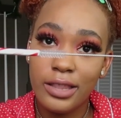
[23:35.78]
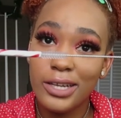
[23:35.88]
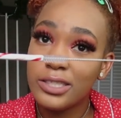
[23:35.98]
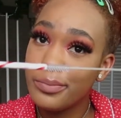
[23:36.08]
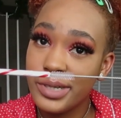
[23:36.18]

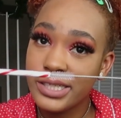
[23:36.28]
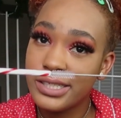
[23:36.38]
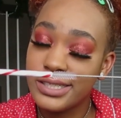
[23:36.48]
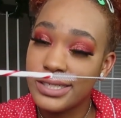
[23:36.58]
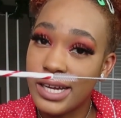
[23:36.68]
there's a brush
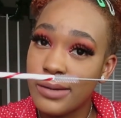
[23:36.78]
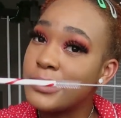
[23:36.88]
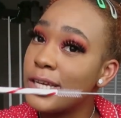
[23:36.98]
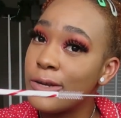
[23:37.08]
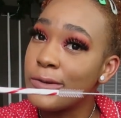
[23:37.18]
this time,
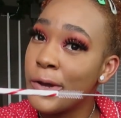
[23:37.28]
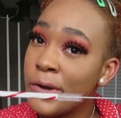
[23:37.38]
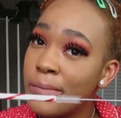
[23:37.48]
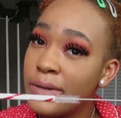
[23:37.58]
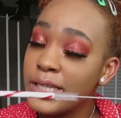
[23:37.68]
so no
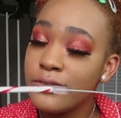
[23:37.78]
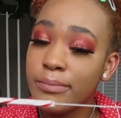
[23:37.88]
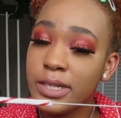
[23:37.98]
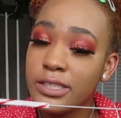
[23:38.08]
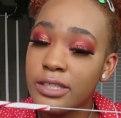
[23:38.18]
complaints
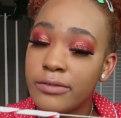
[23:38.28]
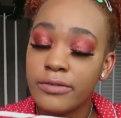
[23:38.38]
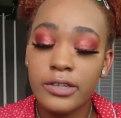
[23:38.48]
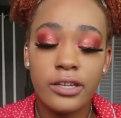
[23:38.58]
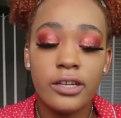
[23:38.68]
from me,
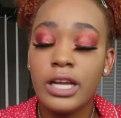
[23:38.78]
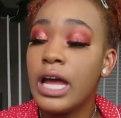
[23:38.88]
Jeffree.